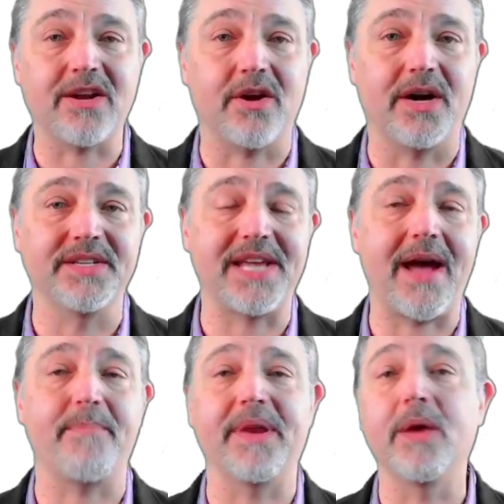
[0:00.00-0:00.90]
cause
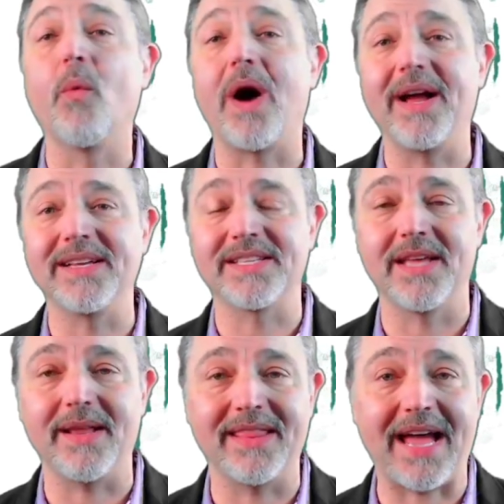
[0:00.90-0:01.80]
happening? Why is
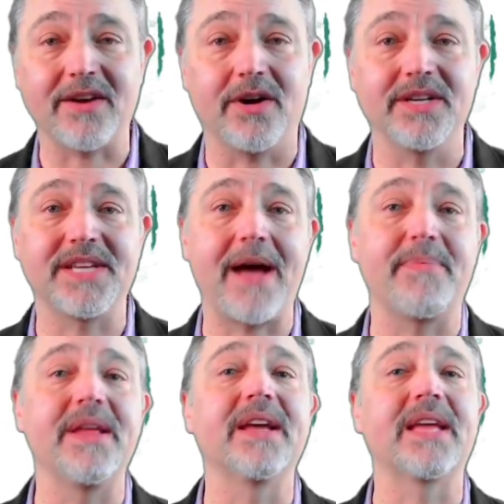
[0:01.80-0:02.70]
that cause
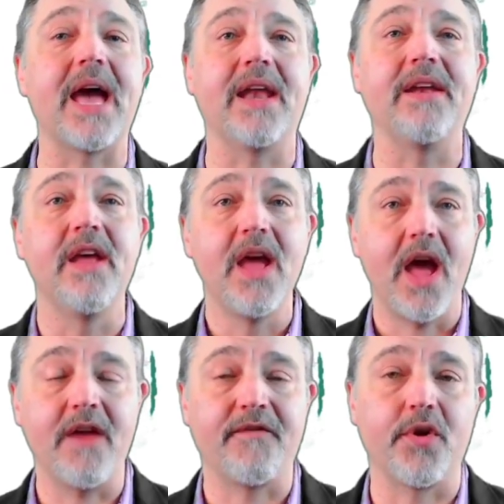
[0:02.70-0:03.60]
happening again?
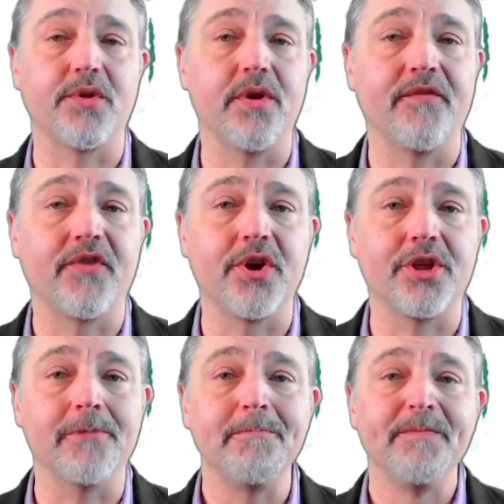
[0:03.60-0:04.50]
And further and
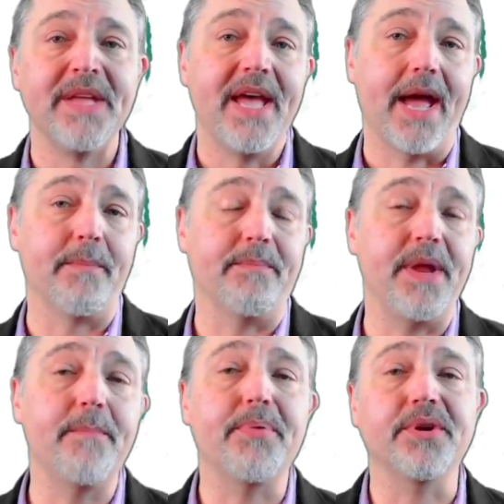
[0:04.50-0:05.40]
further. And
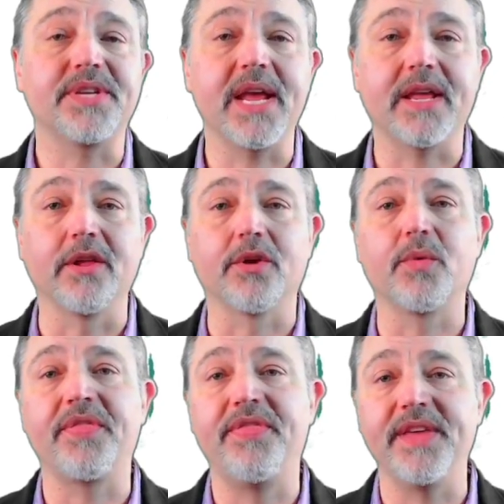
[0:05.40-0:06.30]
in particular,
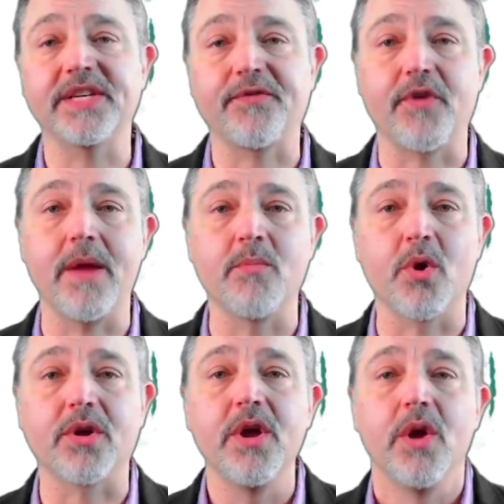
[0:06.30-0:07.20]
with this
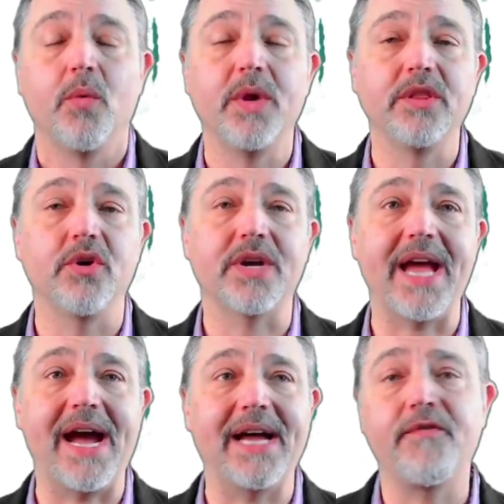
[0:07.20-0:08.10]
framework, we look
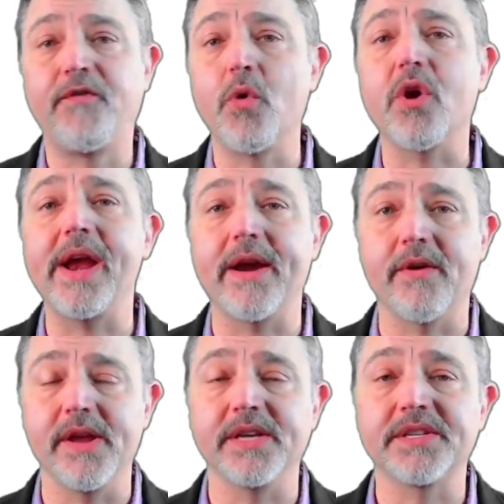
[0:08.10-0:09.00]
at 4
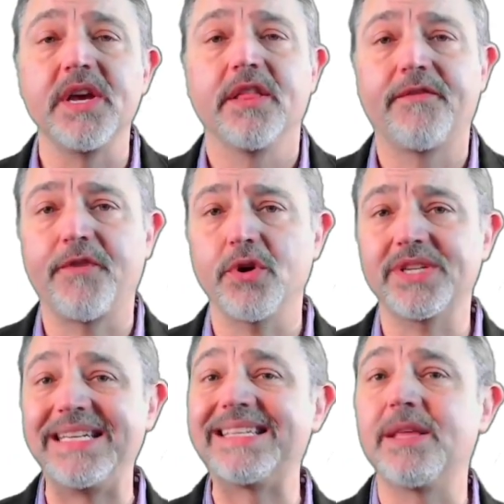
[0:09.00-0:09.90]
areas. The
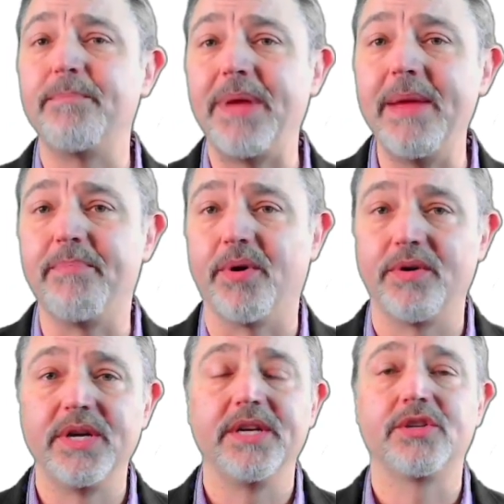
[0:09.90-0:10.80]
first is the
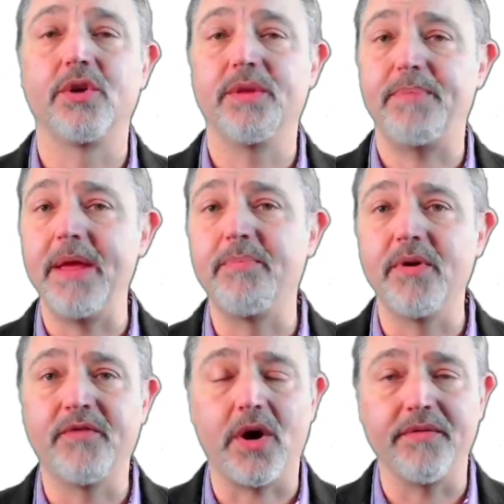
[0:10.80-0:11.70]
people. So the people
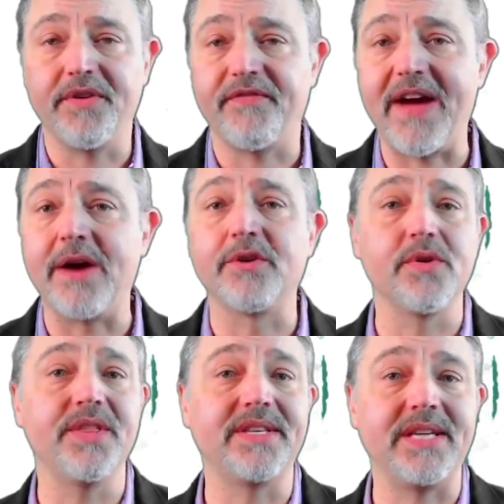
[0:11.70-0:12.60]
involved, the founder
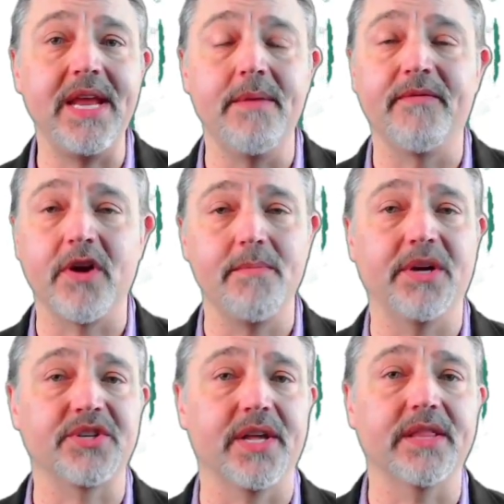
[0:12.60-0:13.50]
and the team, very
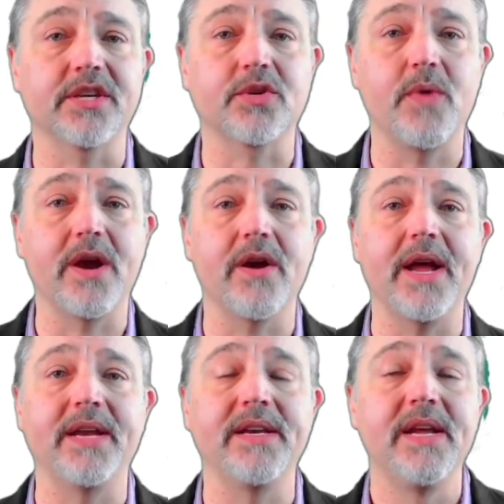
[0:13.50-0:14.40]
much like the square
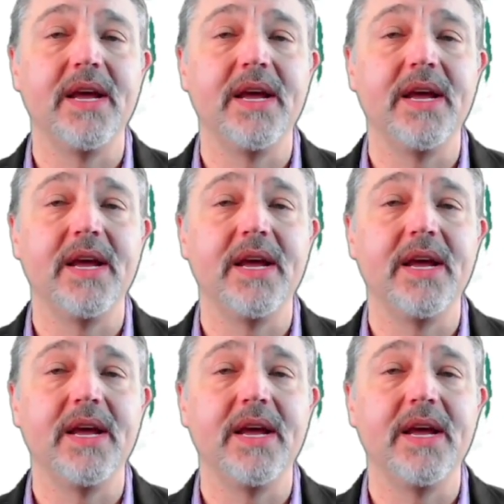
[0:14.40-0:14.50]
and